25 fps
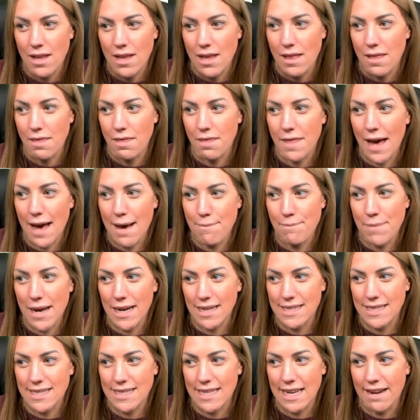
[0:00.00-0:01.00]
that
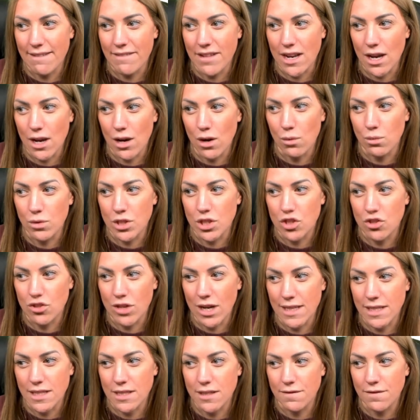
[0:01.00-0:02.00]
bacteria was
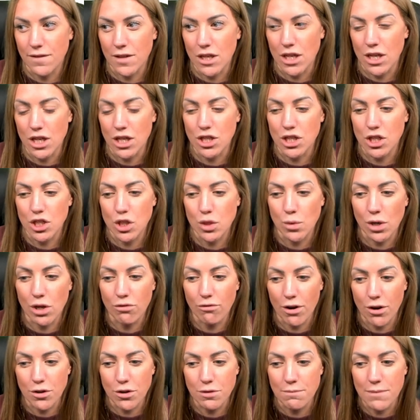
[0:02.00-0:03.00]
transferred to a
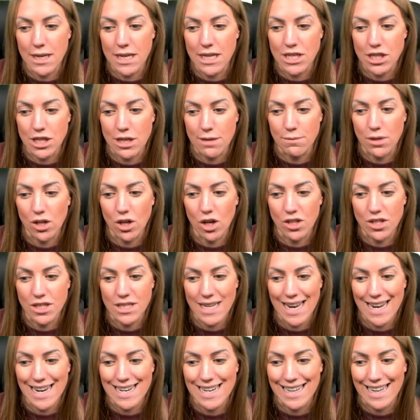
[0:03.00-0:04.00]
growth medium
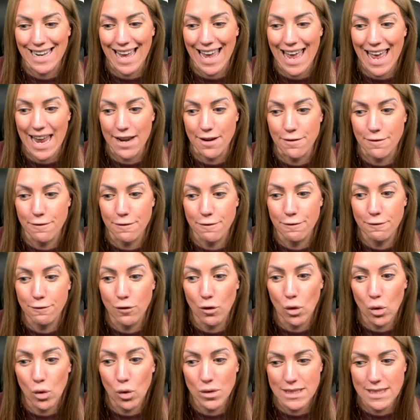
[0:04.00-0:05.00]
containing
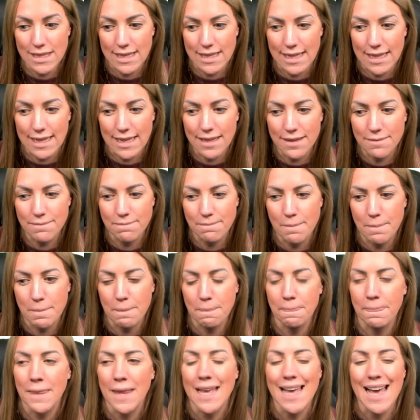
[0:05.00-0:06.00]
N14
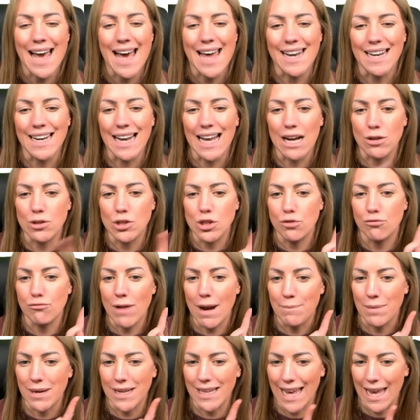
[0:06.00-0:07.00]
and allowed to
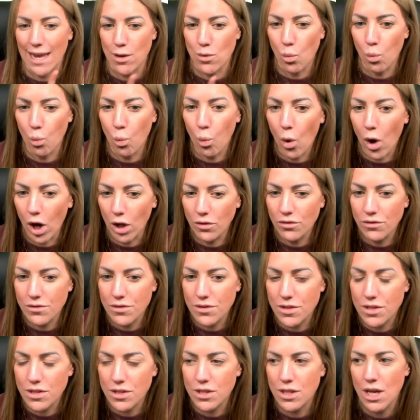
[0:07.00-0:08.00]
replicate
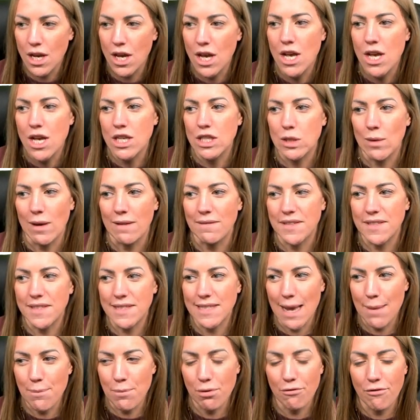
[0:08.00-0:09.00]
once. So I've
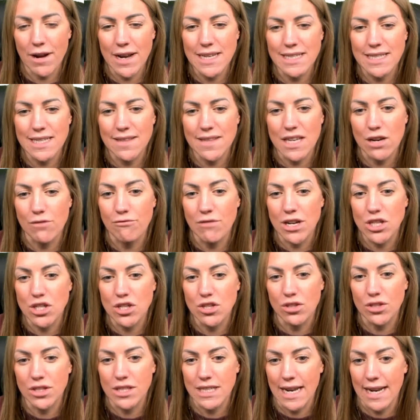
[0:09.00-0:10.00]
separated the
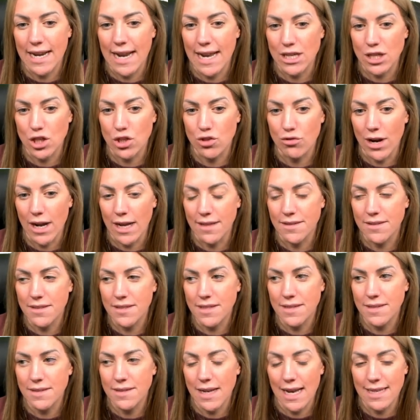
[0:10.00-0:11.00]
original DNA
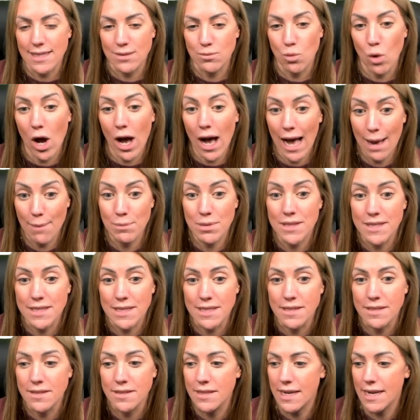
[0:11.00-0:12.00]
strands as what happens
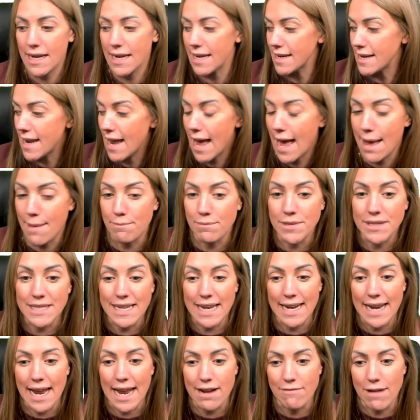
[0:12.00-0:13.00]
in
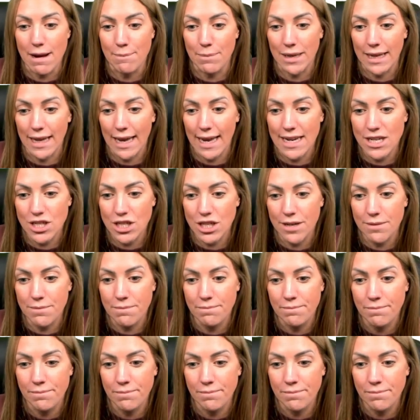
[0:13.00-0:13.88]
DNA replication.